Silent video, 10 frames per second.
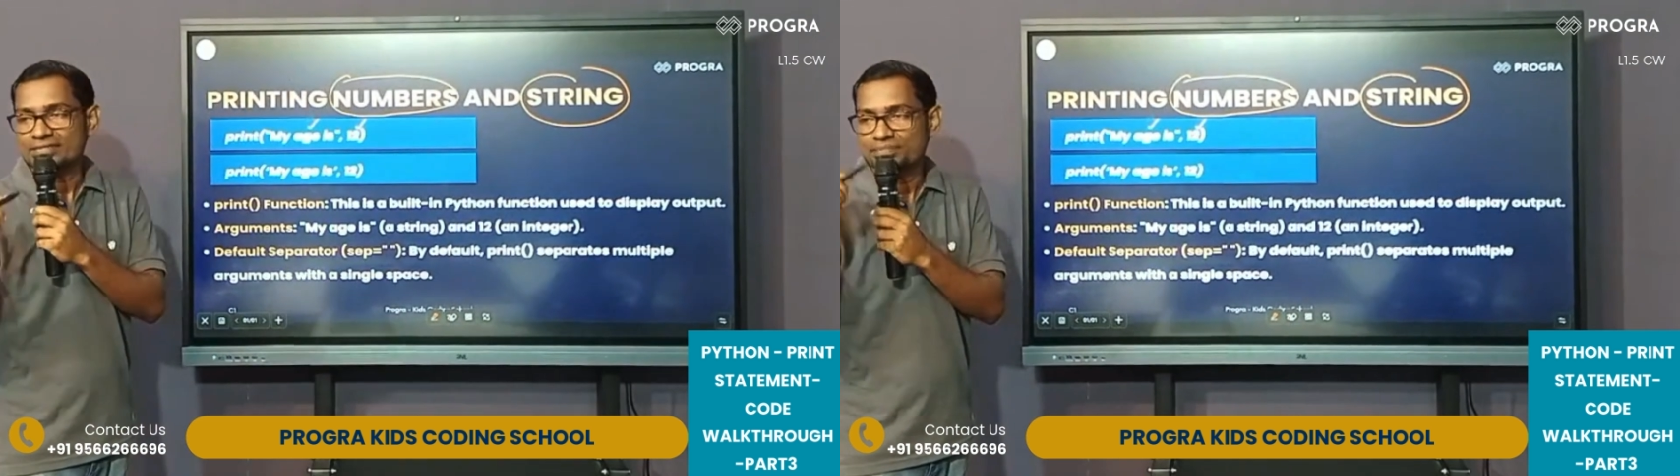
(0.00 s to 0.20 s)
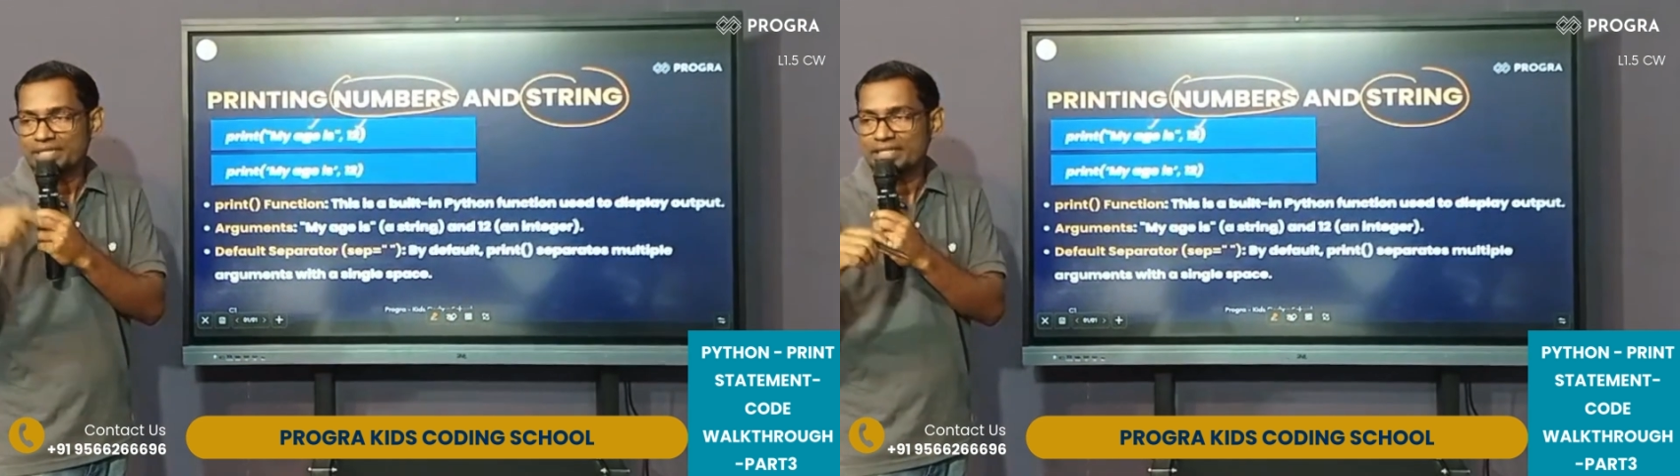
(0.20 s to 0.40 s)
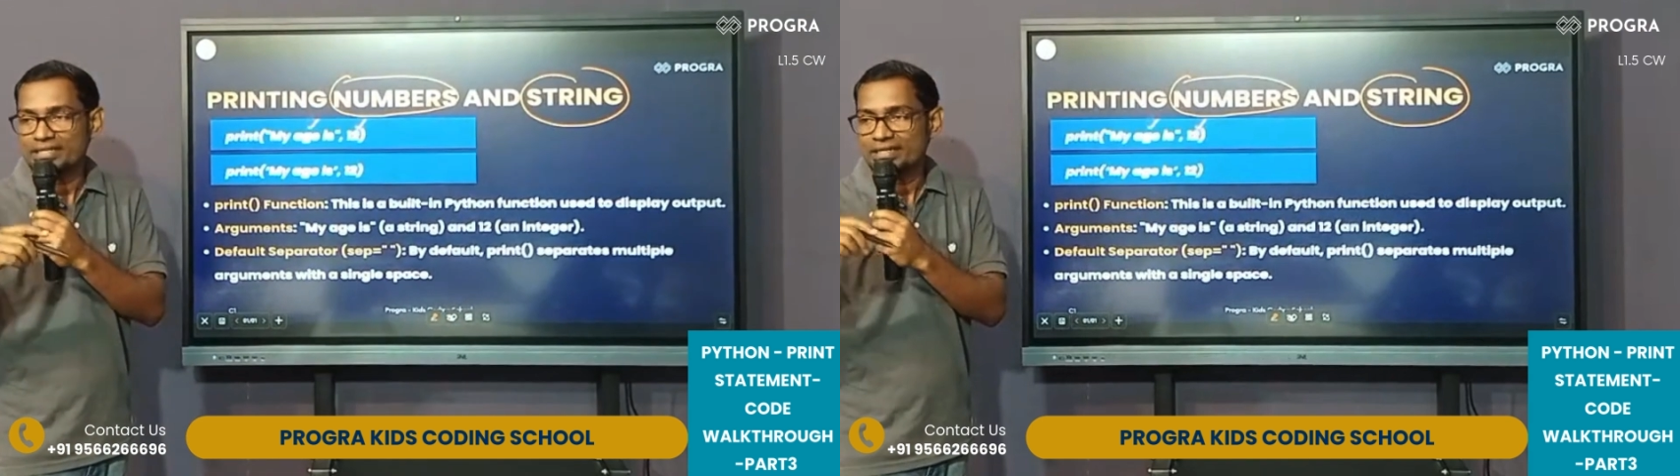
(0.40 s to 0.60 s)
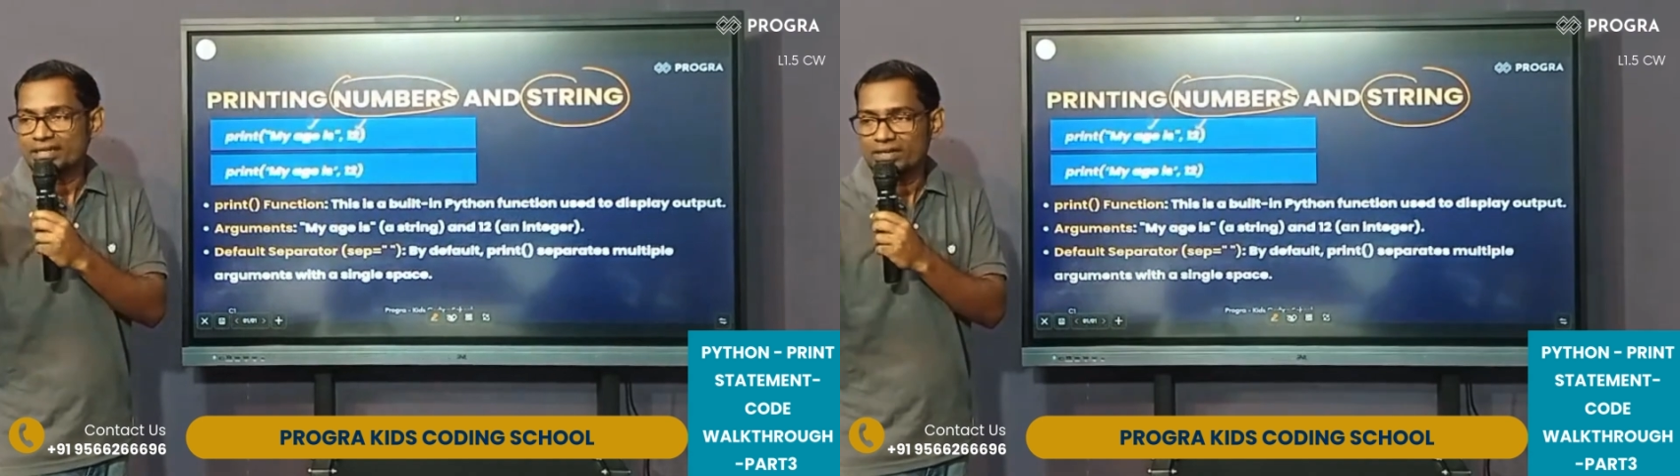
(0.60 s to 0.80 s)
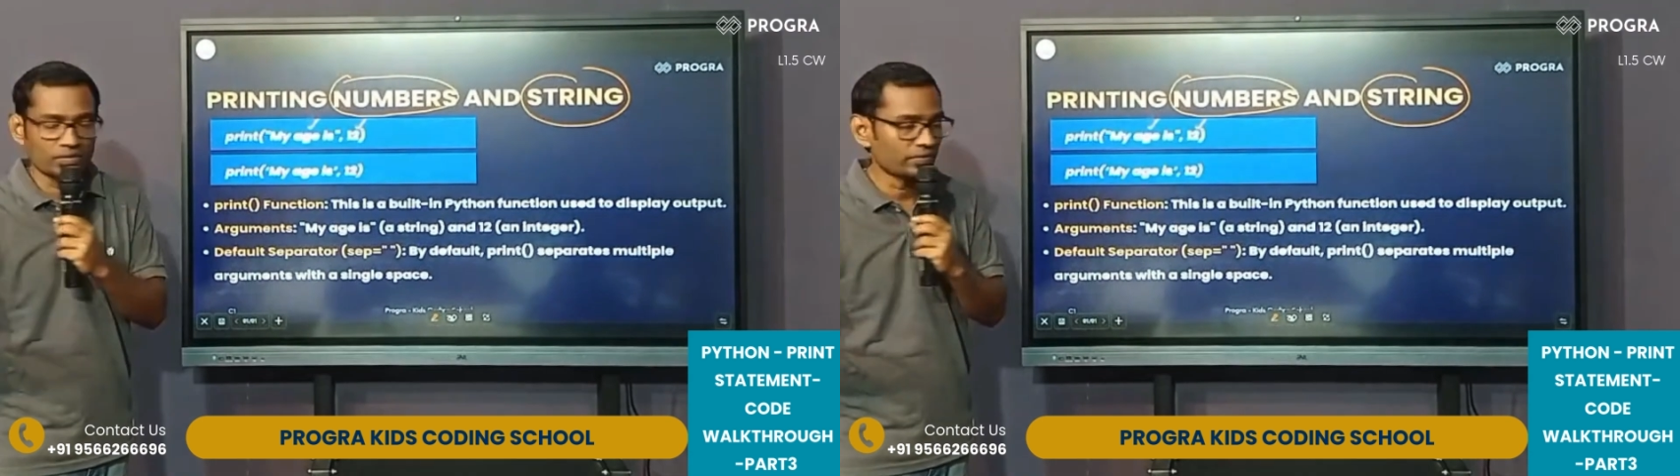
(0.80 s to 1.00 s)
single
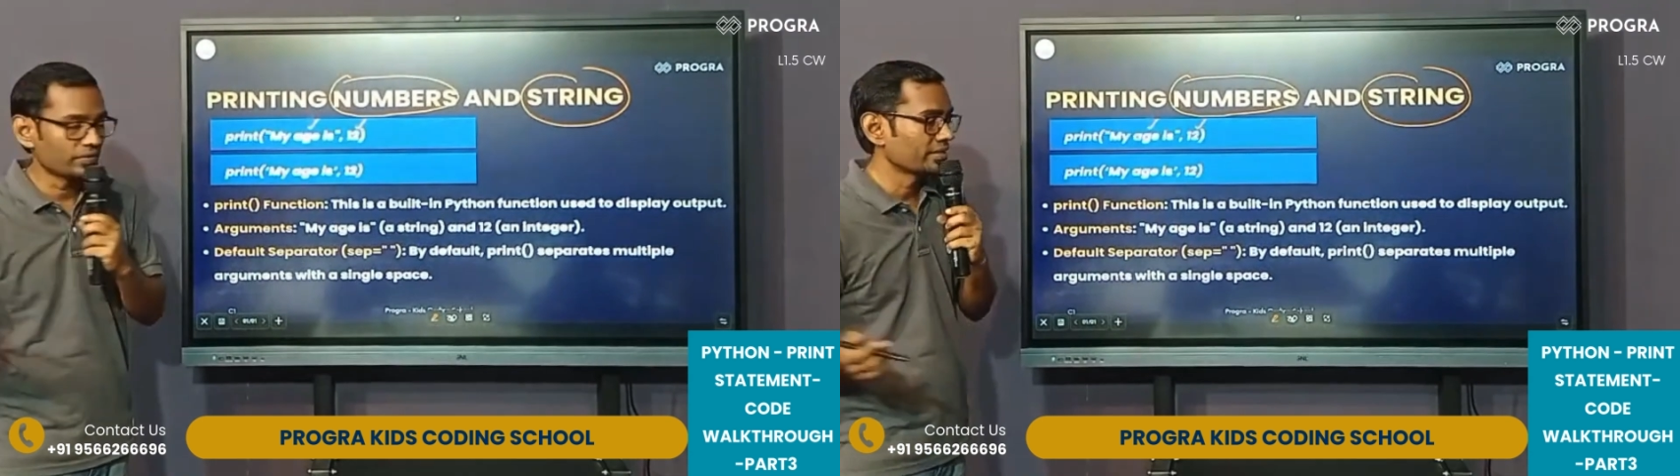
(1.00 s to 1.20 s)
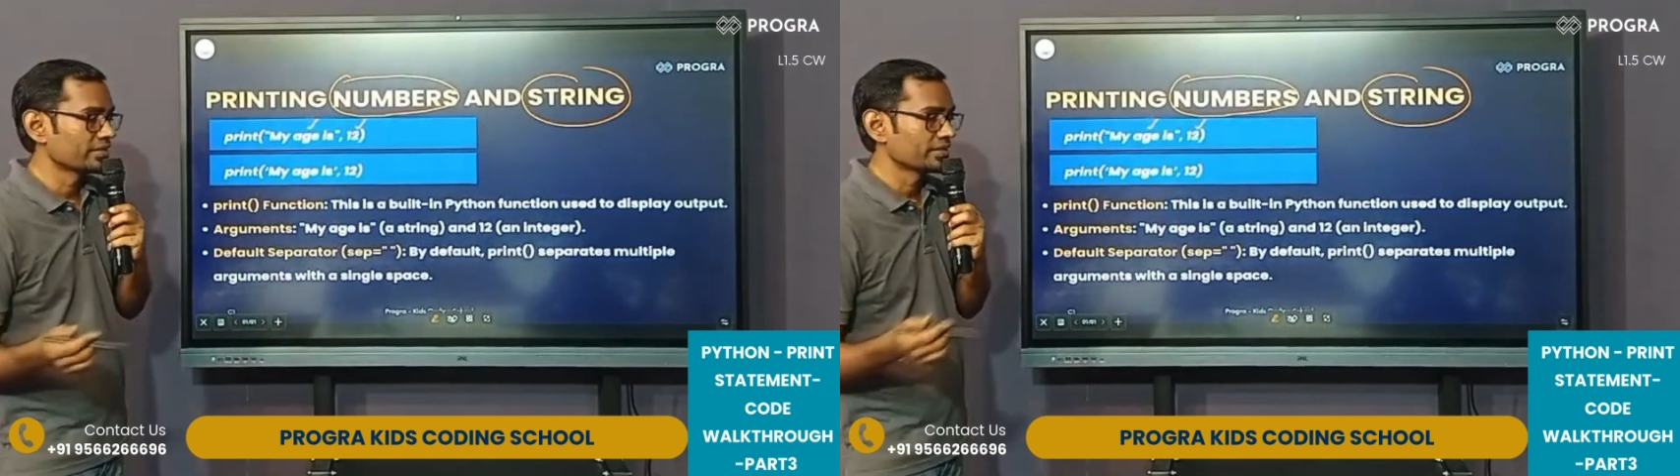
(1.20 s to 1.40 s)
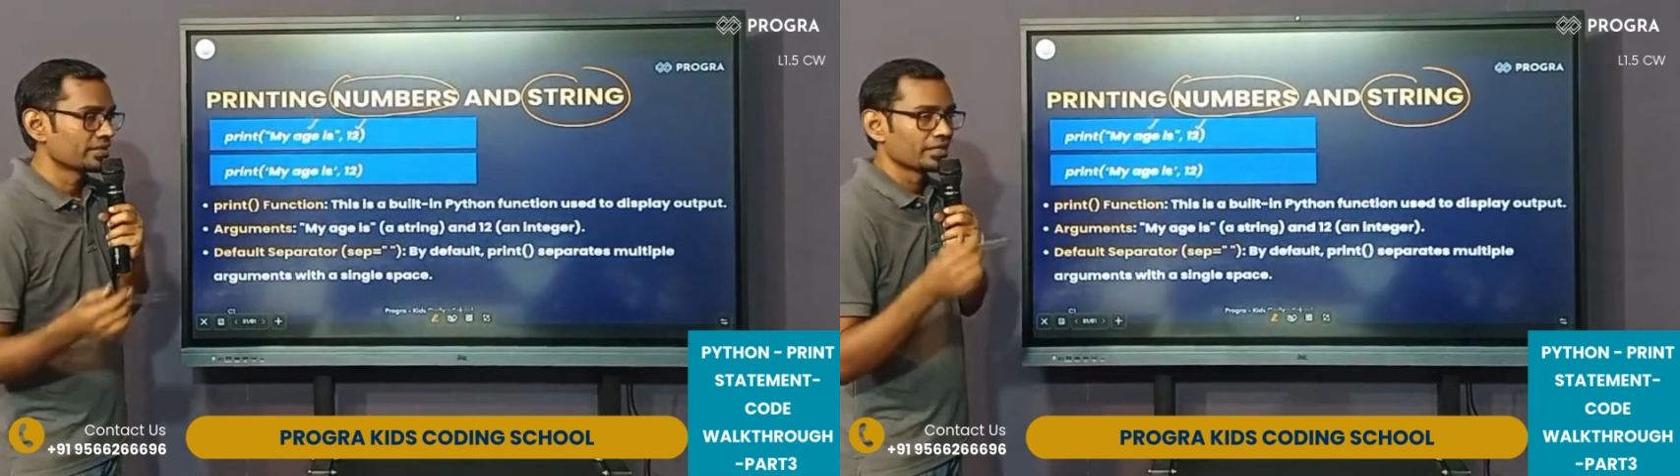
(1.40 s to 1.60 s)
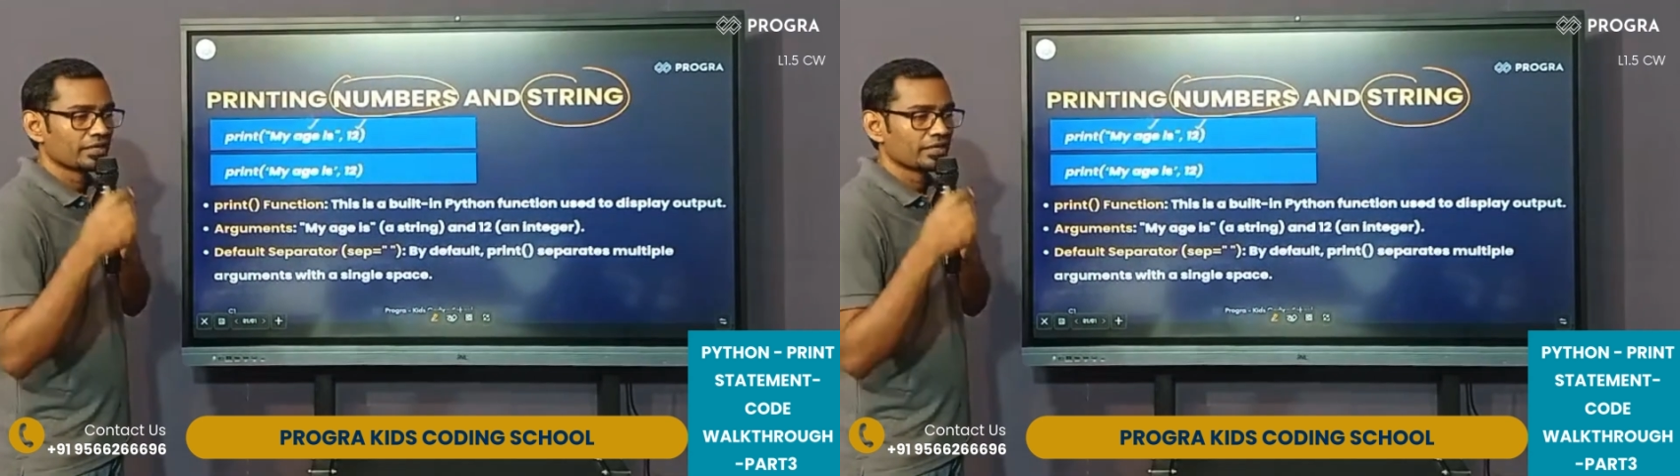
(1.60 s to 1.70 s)
text,